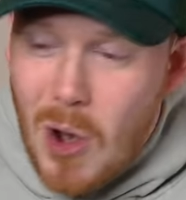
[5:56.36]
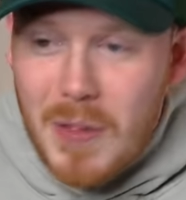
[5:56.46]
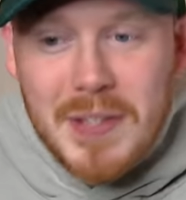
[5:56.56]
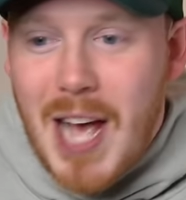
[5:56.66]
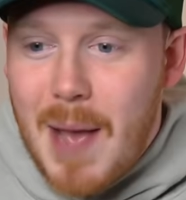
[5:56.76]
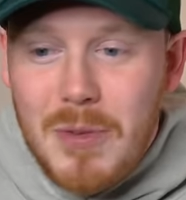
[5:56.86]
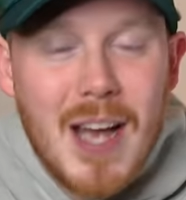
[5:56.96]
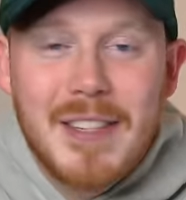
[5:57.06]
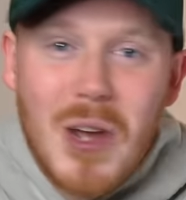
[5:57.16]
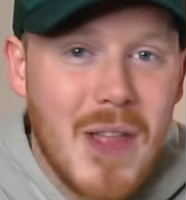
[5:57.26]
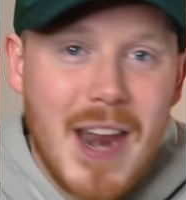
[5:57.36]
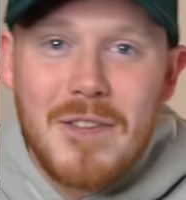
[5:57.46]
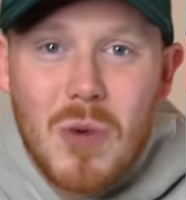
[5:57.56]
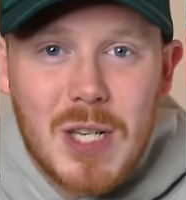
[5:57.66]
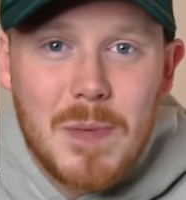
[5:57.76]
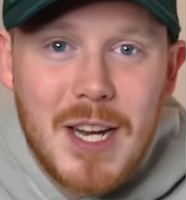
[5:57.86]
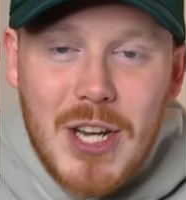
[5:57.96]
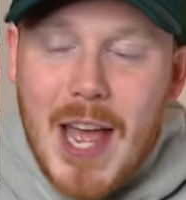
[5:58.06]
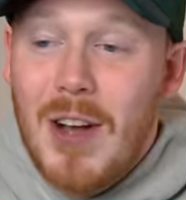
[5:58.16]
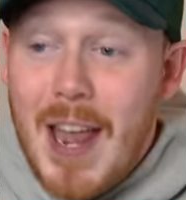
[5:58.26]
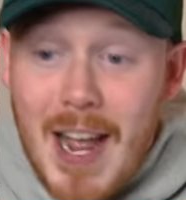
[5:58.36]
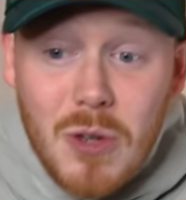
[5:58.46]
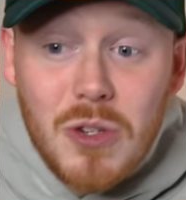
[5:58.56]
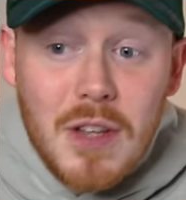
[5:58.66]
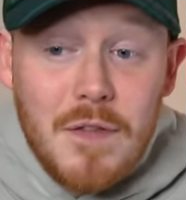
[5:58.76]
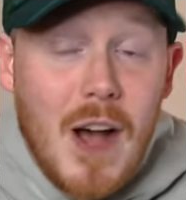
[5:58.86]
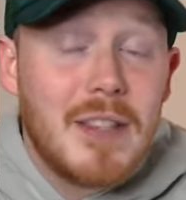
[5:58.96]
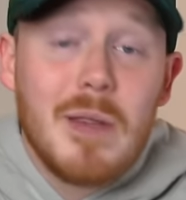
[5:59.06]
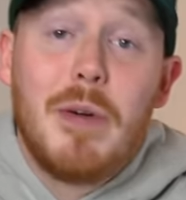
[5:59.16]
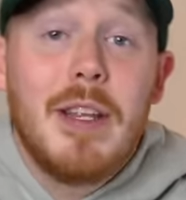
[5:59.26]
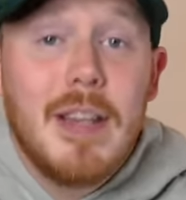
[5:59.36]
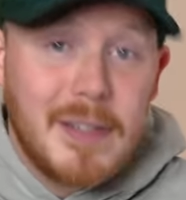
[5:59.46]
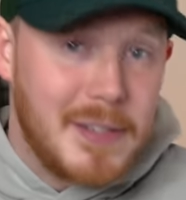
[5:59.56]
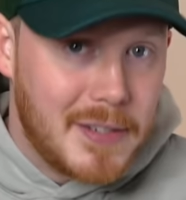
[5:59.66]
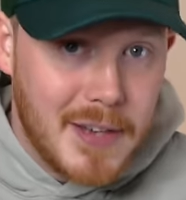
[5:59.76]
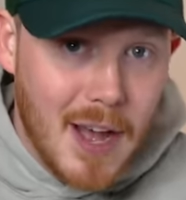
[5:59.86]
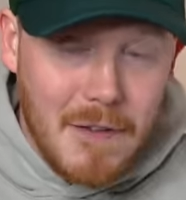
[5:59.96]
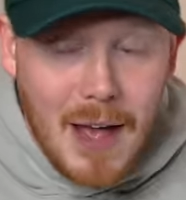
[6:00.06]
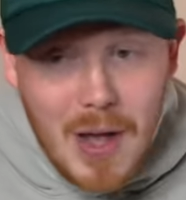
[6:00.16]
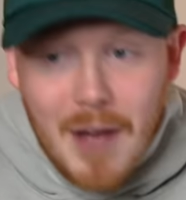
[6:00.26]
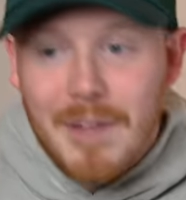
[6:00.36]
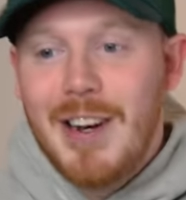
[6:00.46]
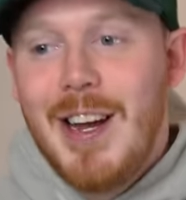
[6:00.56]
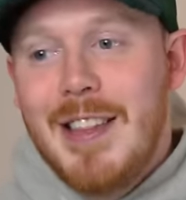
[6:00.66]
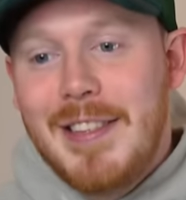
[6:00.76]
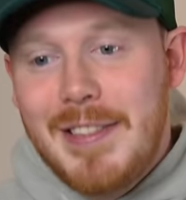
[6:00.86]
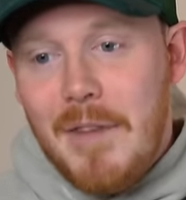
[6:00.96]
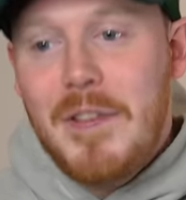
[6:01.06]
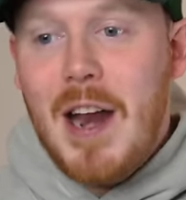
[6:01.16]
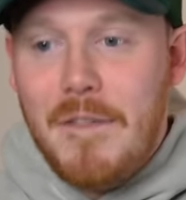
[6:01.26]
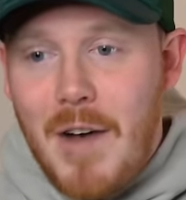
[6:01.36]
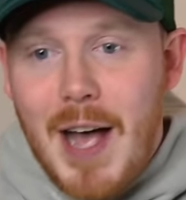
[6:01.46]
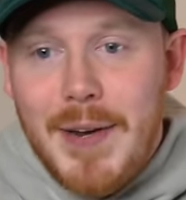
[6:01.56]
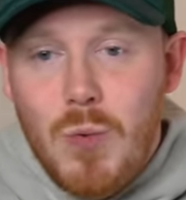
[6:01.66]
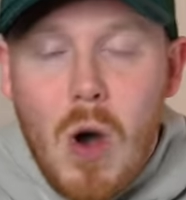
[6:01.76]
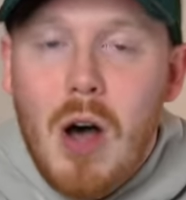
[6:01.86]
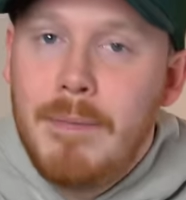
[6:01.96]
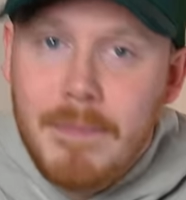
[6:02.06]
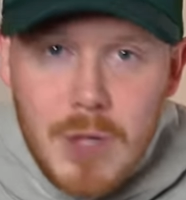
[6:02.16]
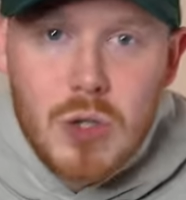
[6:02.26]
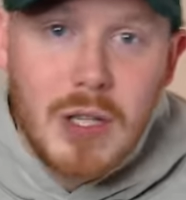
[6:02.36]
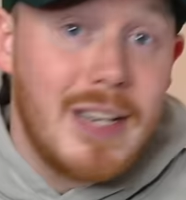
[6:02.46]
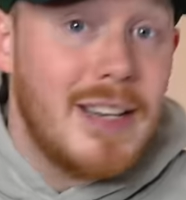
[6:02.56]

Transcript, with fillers: all the time. You guys know that if you watch my channel, and I usually find some pretty decent stuff. However, the stuff that I find, while usually a